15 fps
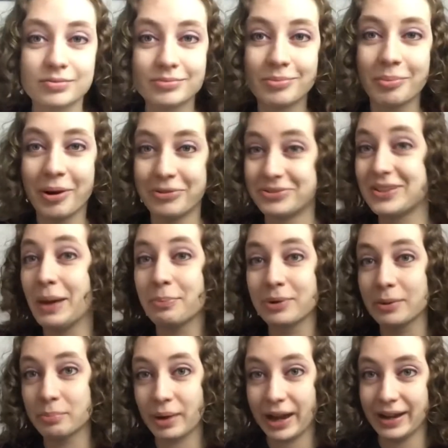of
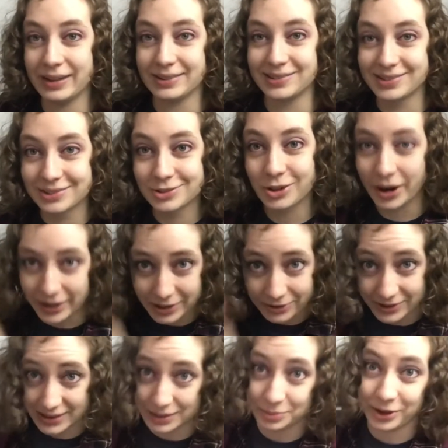separate bags trying to
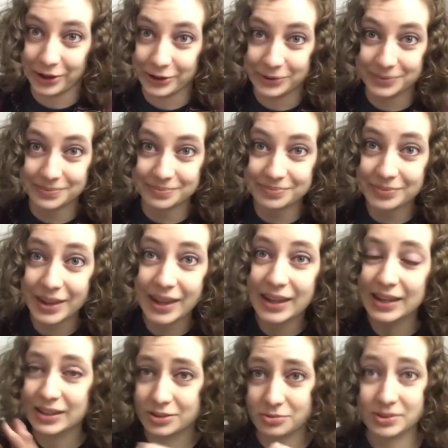fit them all.
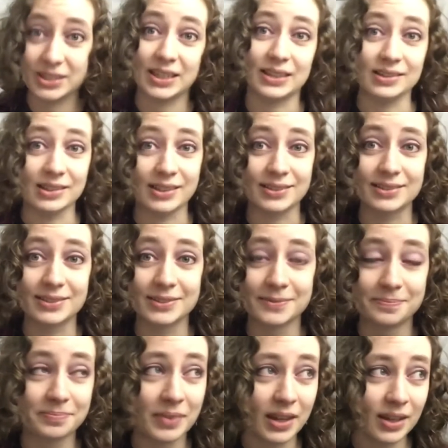It's ridiculous.
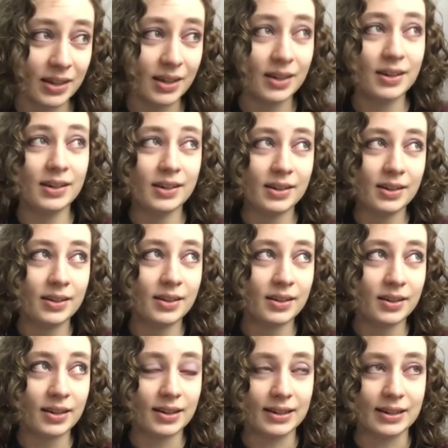
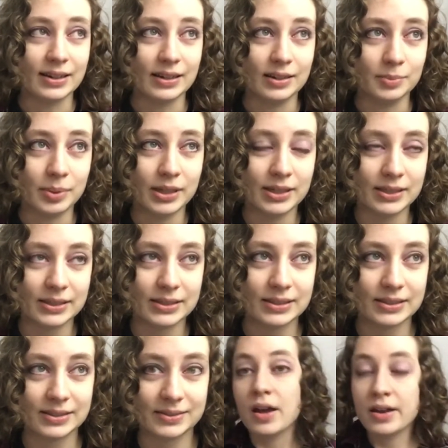I need help.
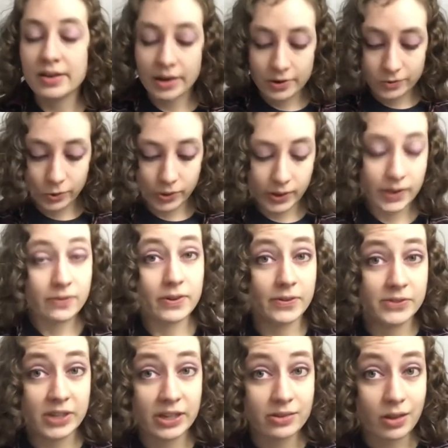And now for the
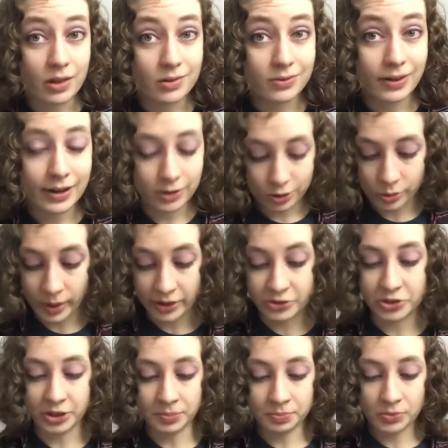15th and final
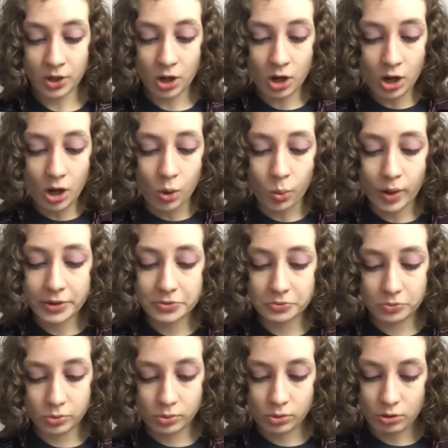question. What
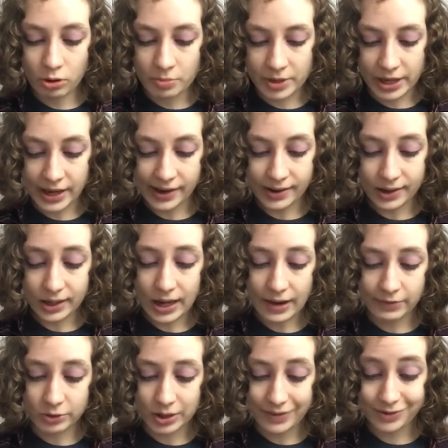rule or mechanic have
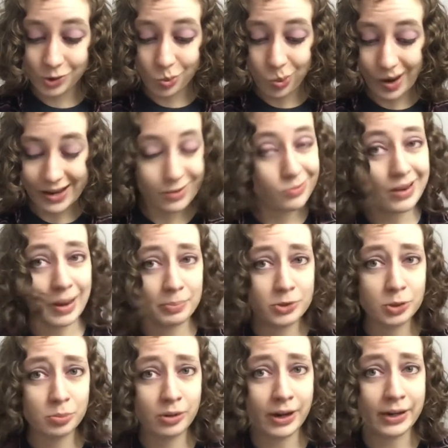you never quite wrapped your
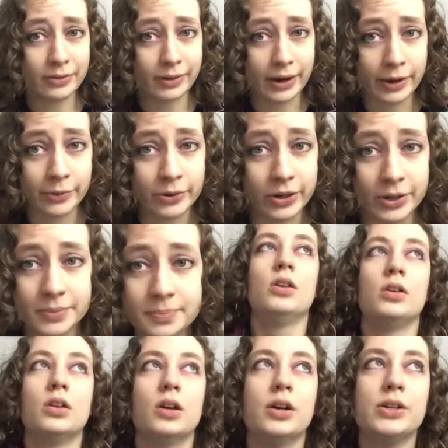brain around?
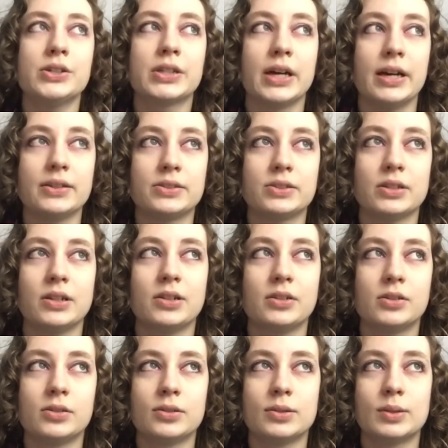Okay,
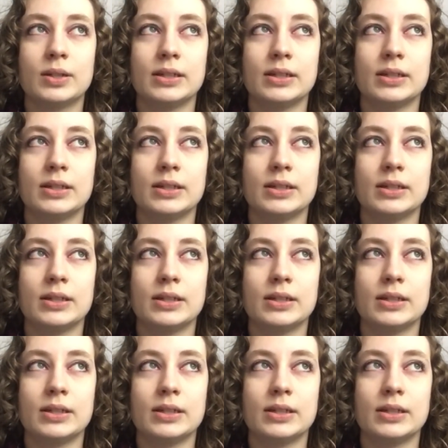so